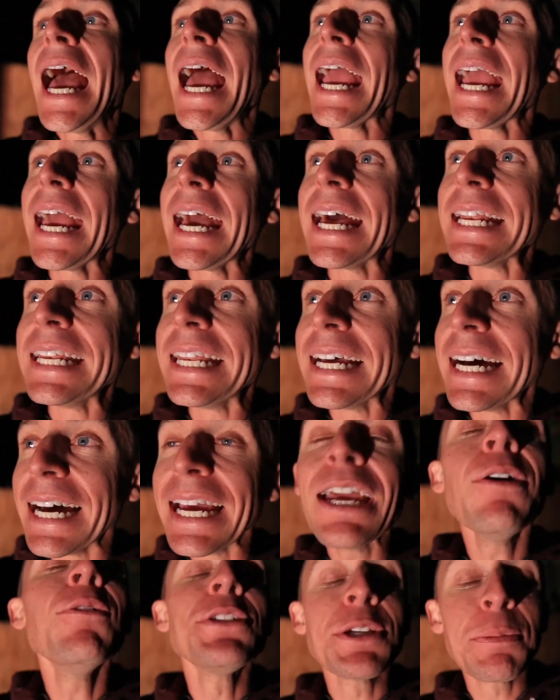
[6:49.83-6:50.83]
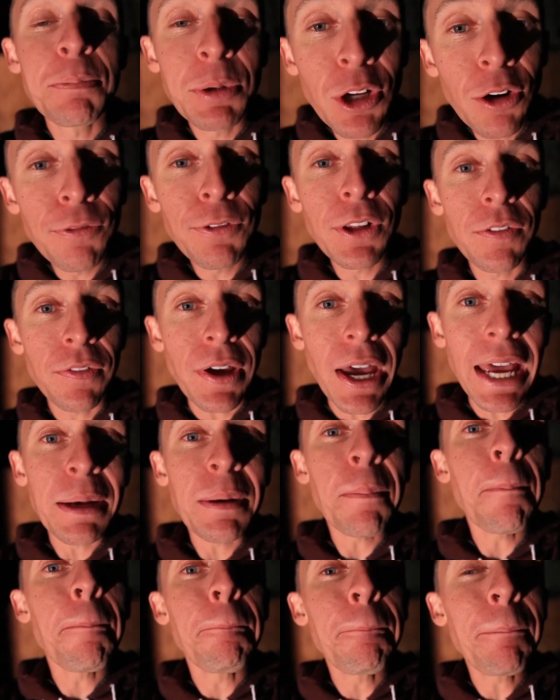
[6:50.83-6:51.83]
And it was a beautiful
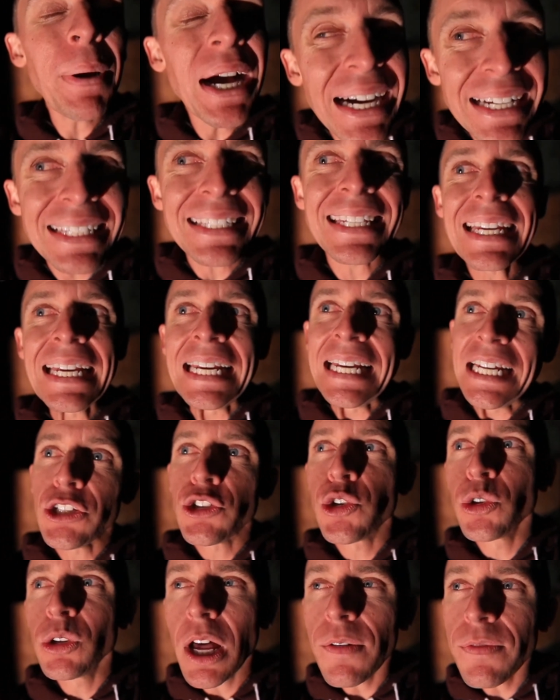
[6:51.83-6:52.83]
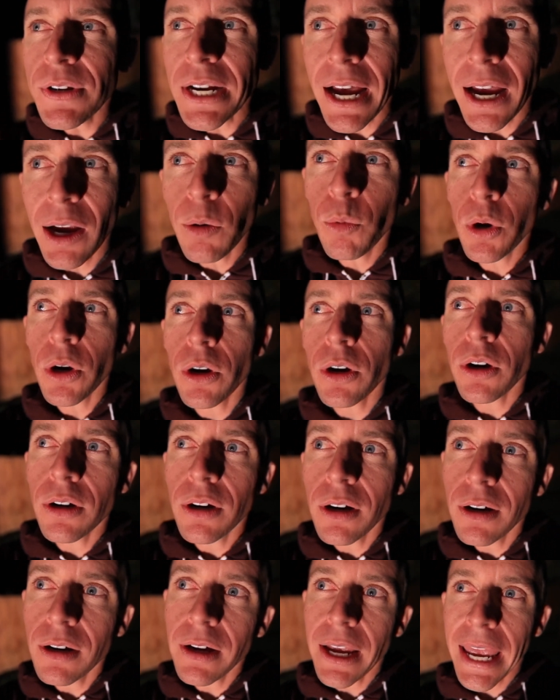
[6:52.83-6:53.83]
event, but True Love and I
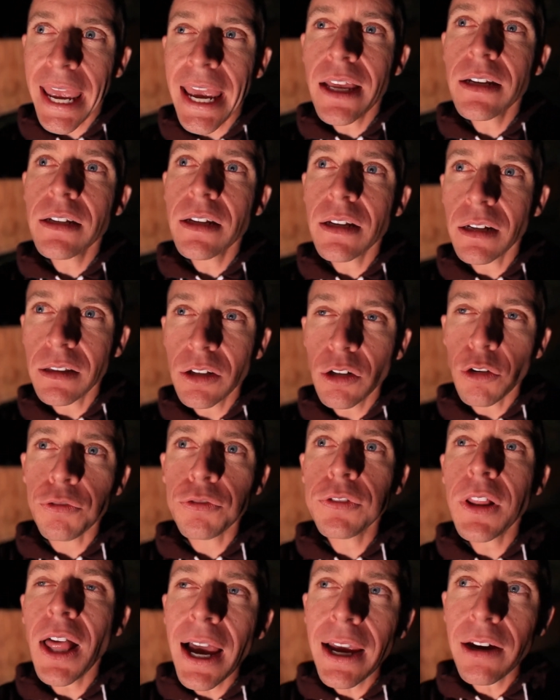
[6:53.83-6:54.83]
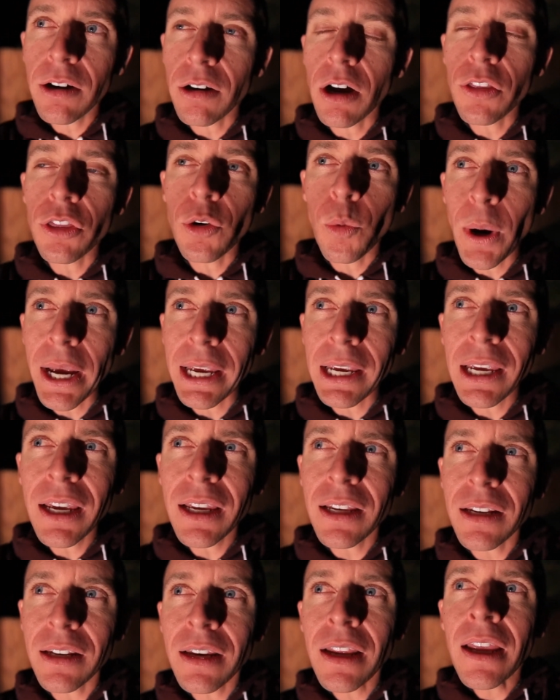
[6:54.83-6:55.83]
were handed a little flyer on the
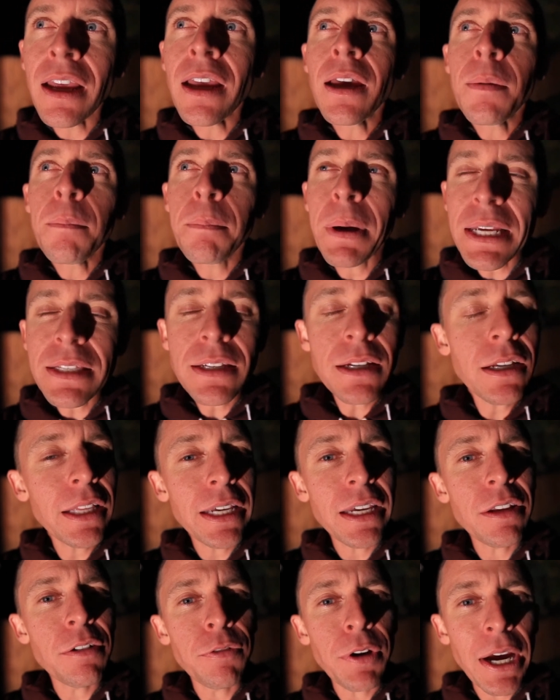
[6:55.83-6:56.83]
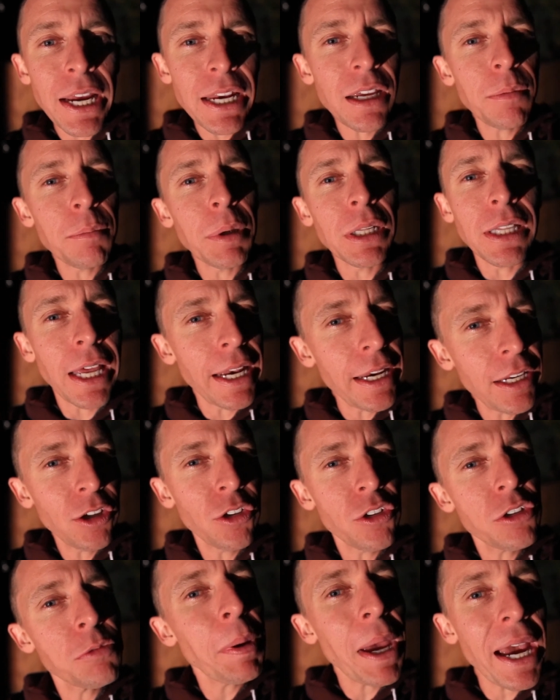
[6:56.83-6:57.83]
way in, basically inviting
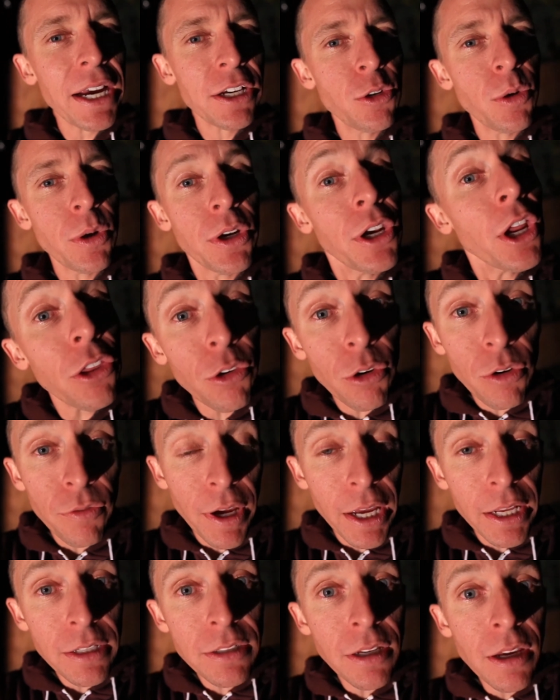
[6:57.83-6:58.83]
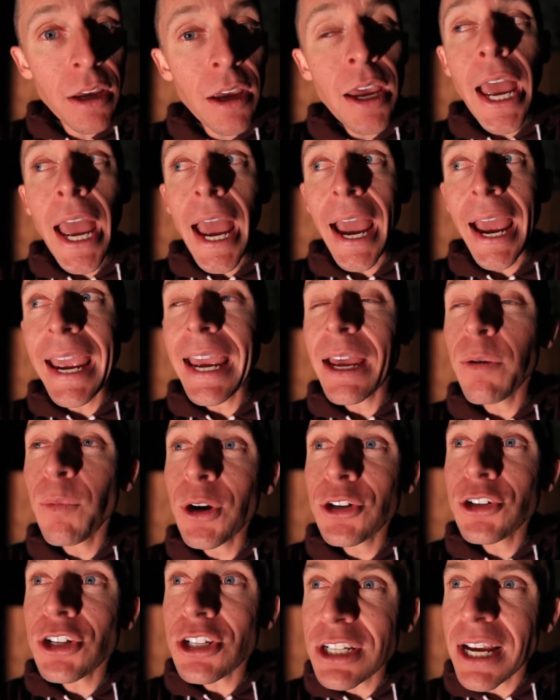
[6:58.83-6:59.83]
millennials back to another event, and
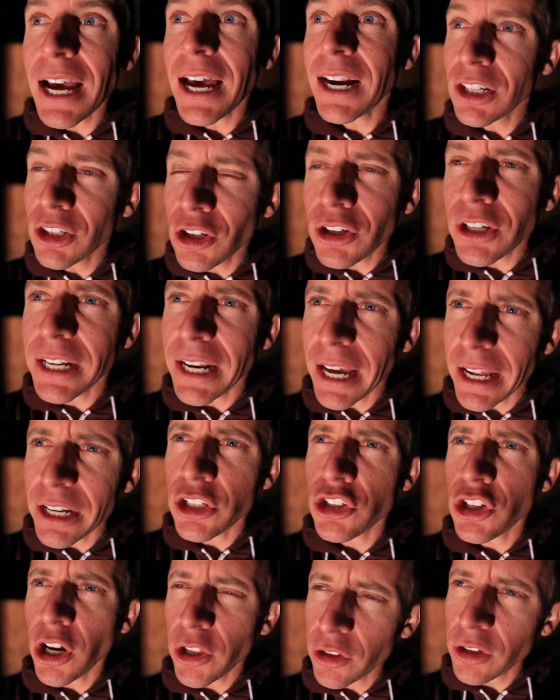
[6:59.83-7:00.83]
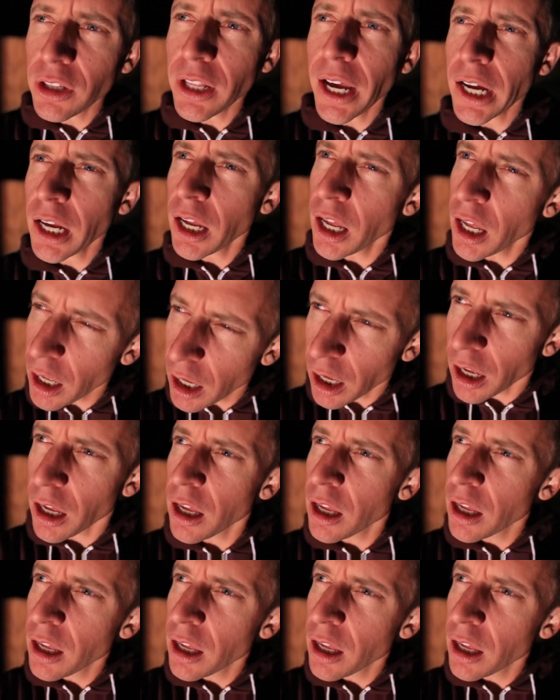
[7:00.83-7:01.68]
we're just kind of looking at each other like, huh,